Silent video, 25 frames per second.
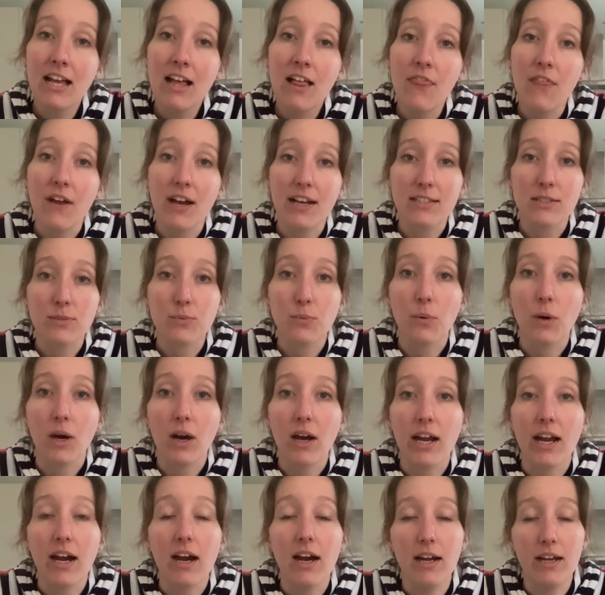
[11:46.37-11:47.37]
that's
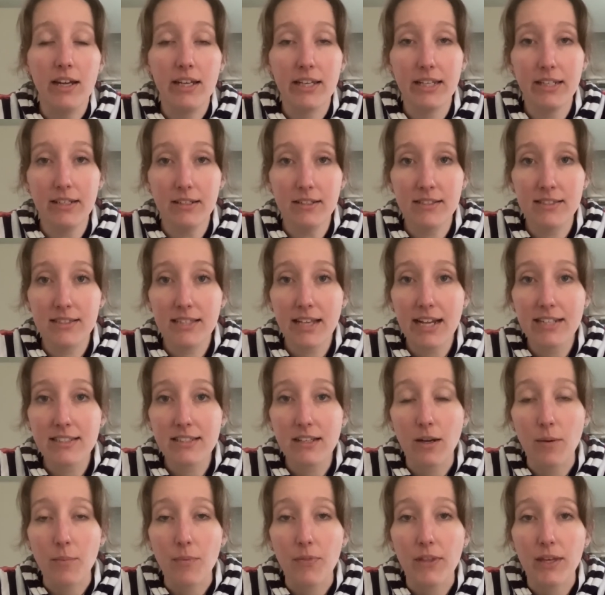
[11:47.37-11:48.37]
why I set
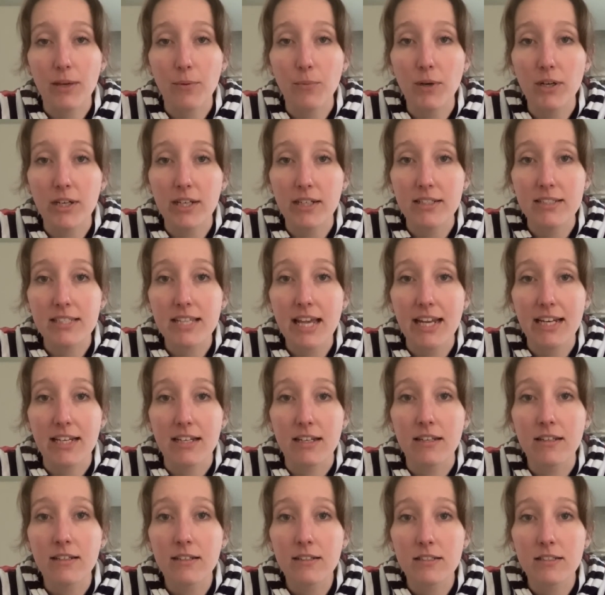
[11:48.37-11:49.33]
up the 1 in 10